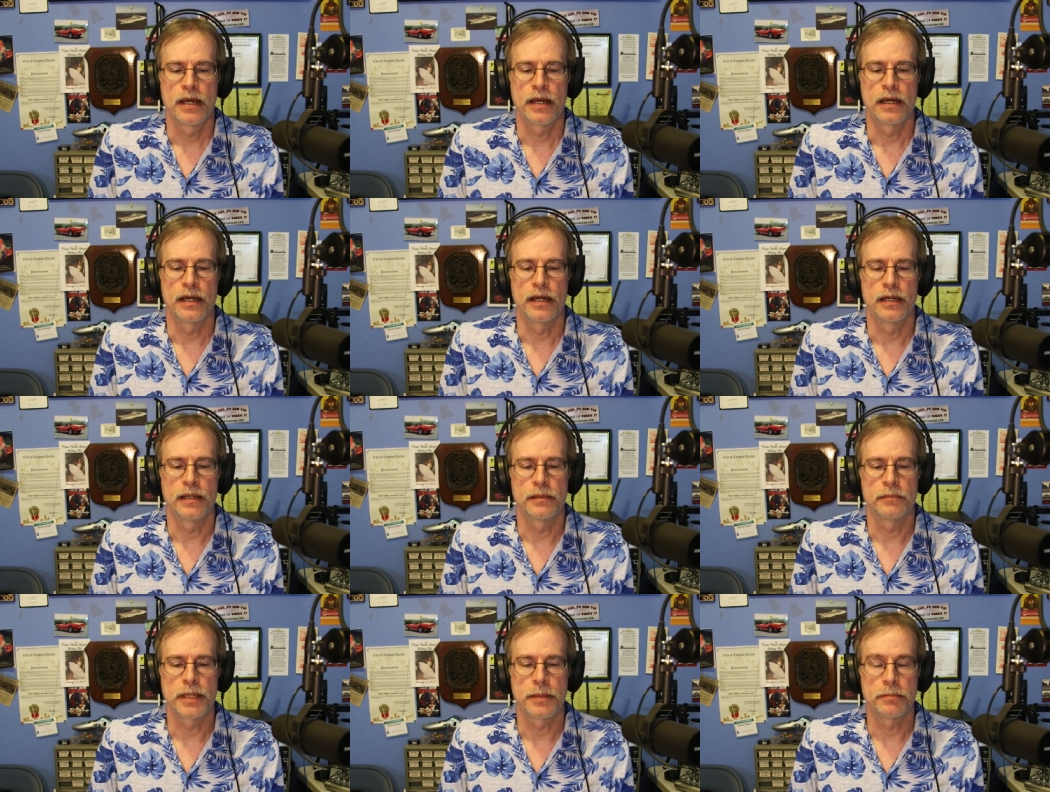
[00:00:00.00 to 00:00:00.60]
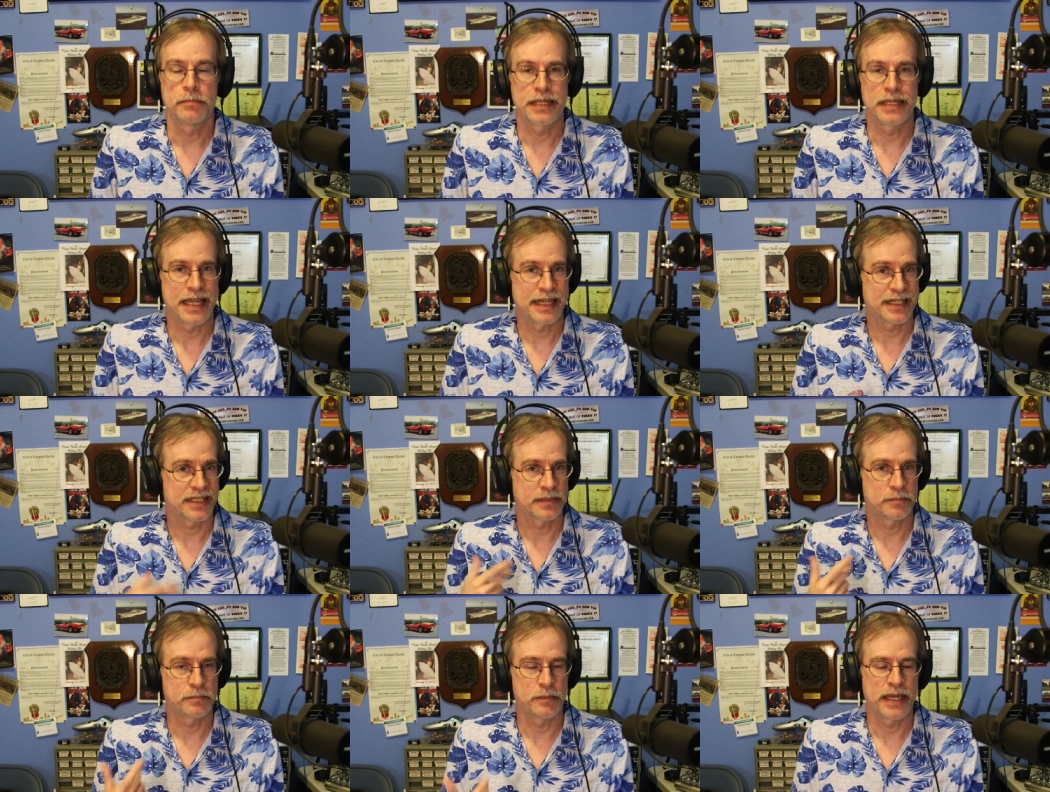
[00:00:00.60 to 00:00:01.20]
Um,
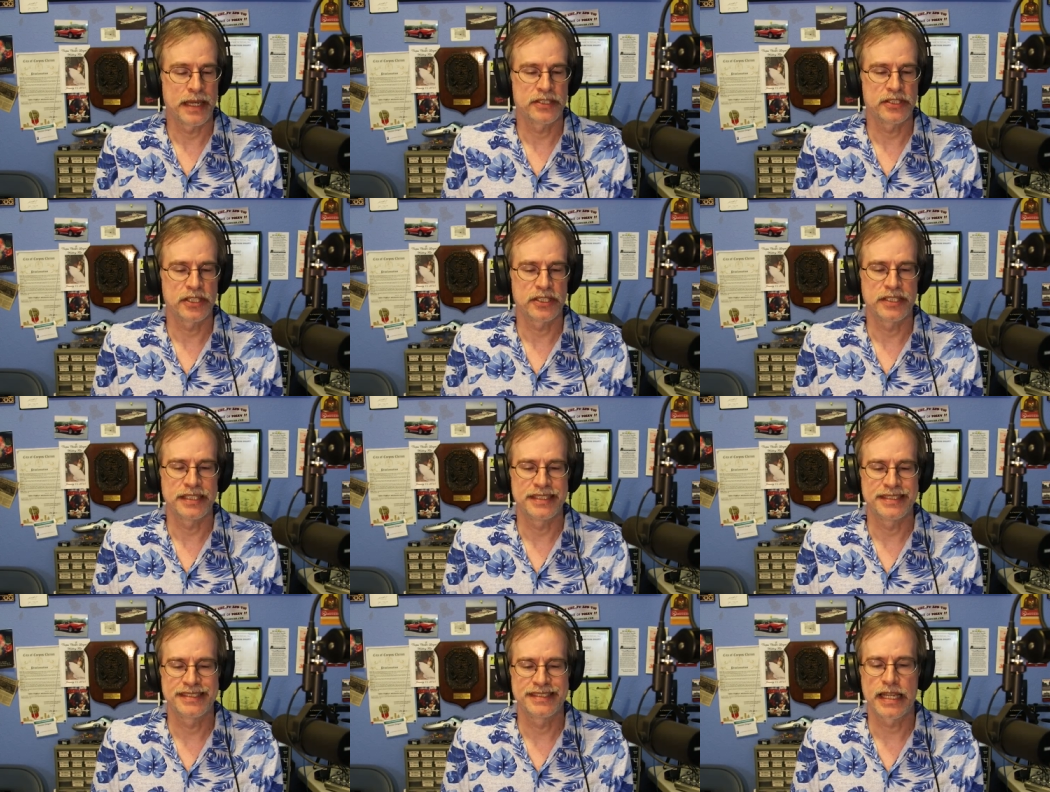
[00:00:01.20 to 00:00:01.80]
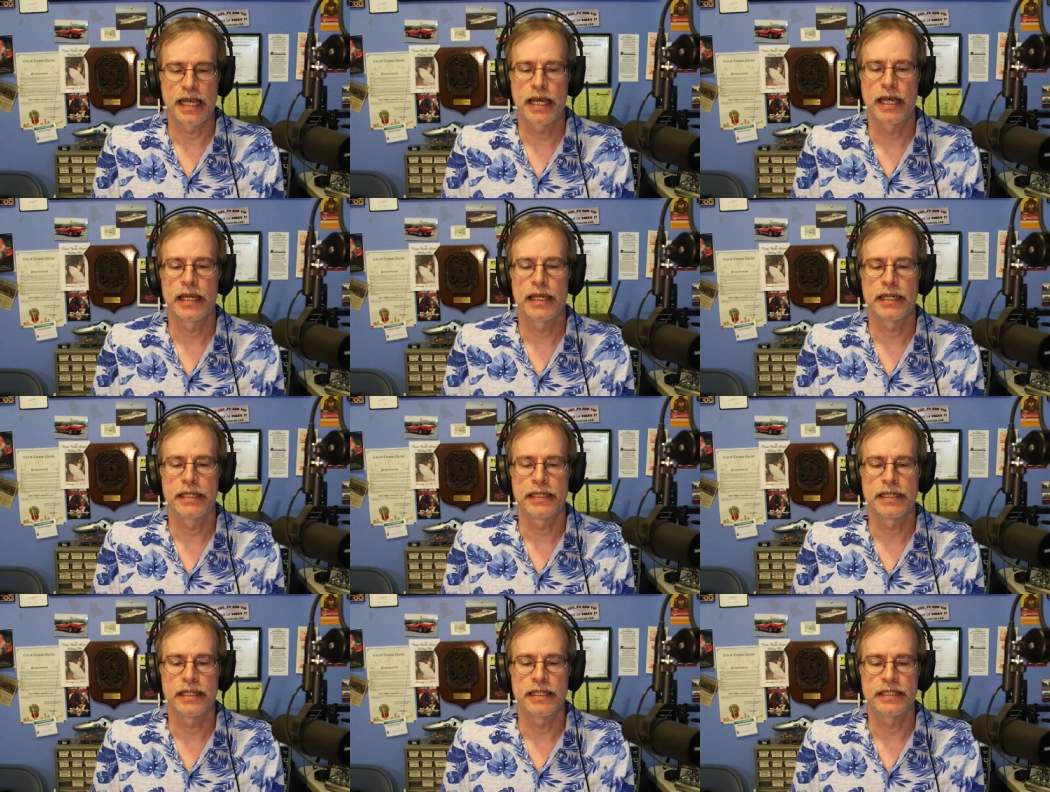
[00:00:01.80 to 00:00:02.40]
Black Magic
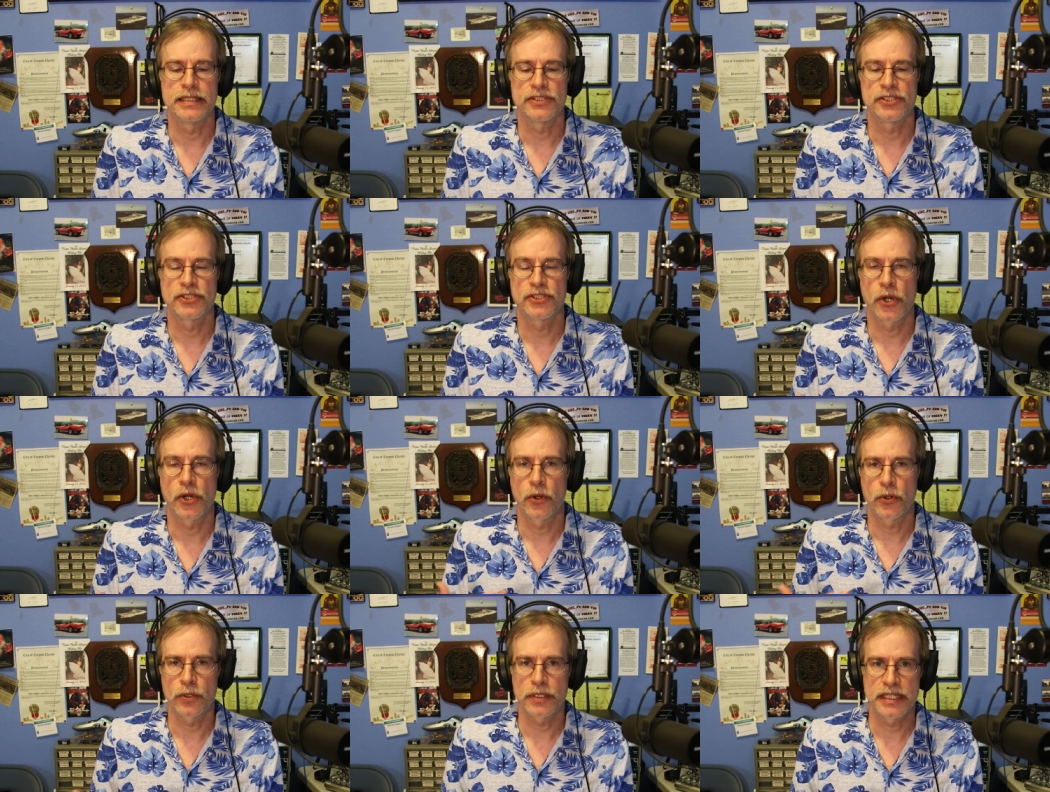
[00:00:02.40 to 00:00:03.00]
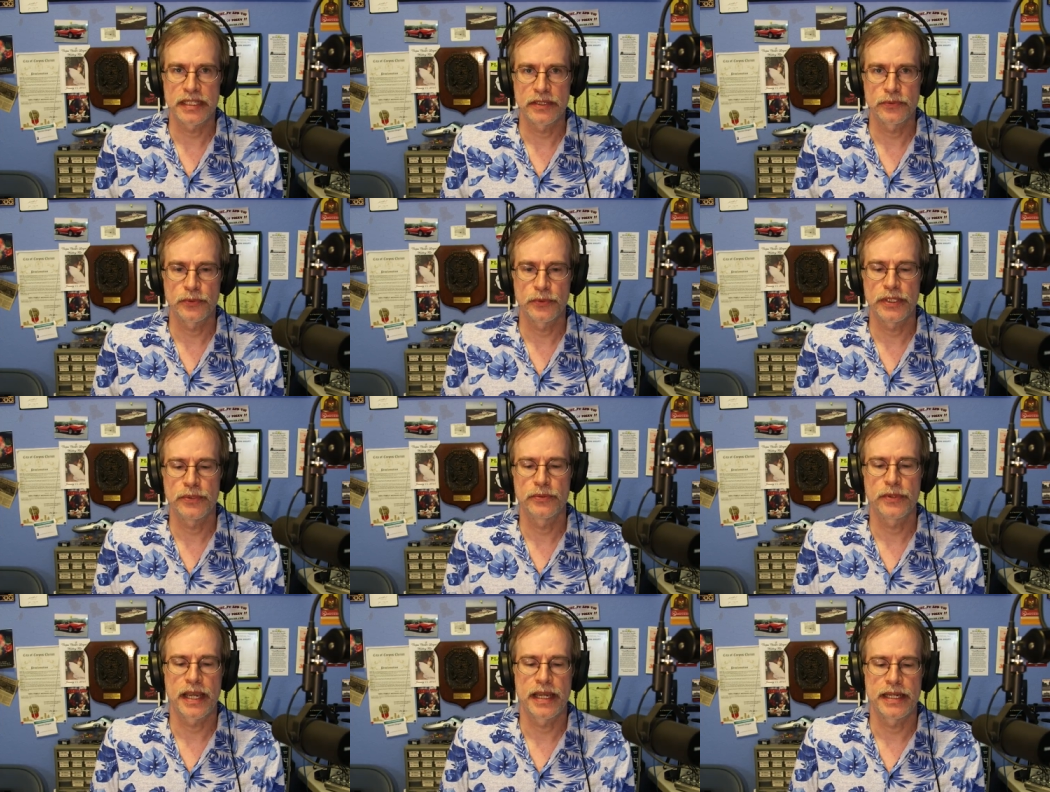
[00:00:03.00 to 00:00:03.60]
Design is totally
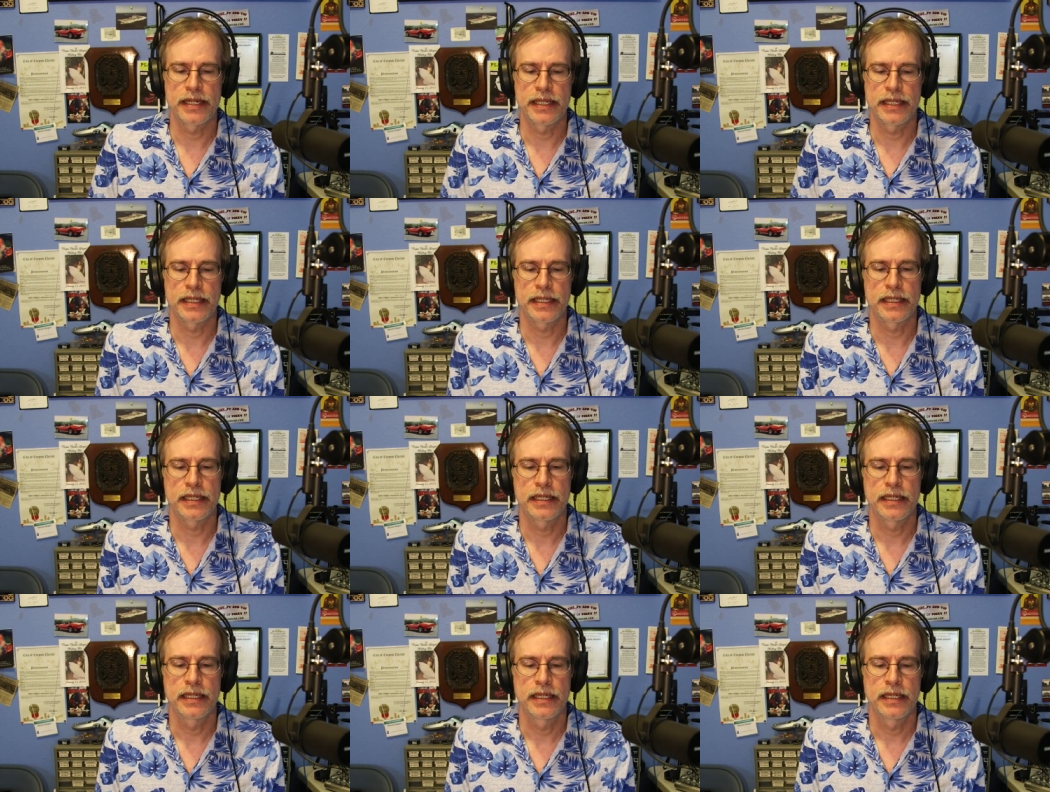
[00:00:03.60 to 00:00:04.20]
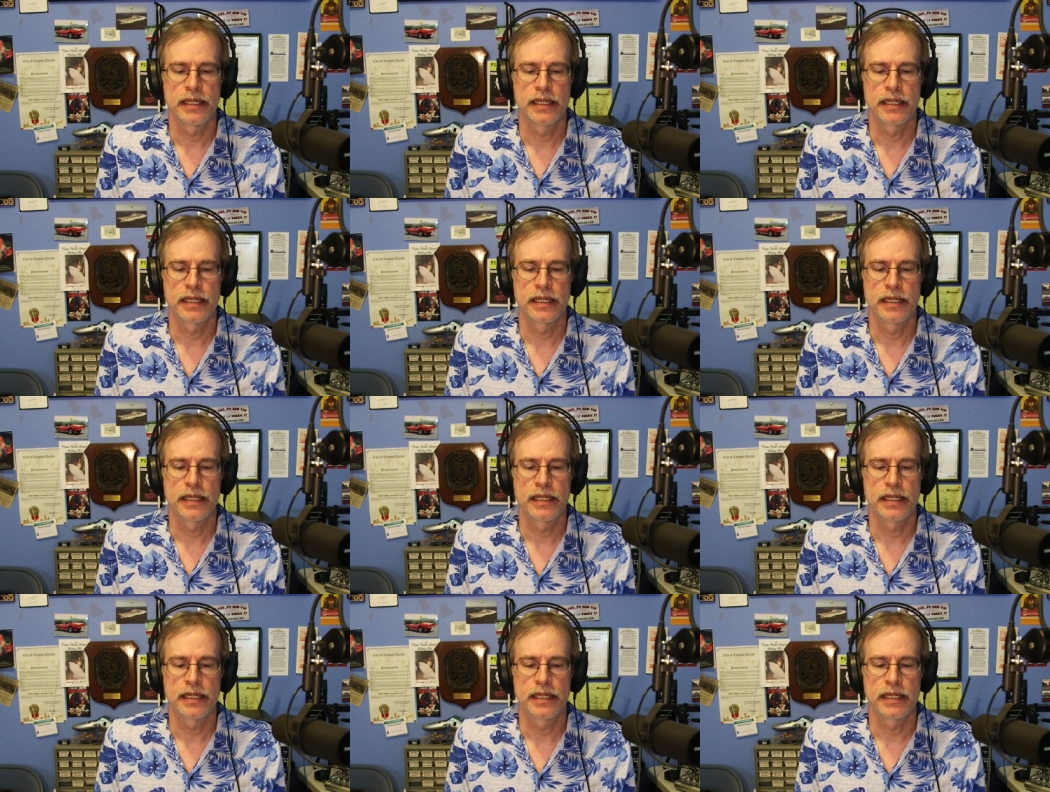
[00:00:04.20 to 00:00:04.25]
rewriting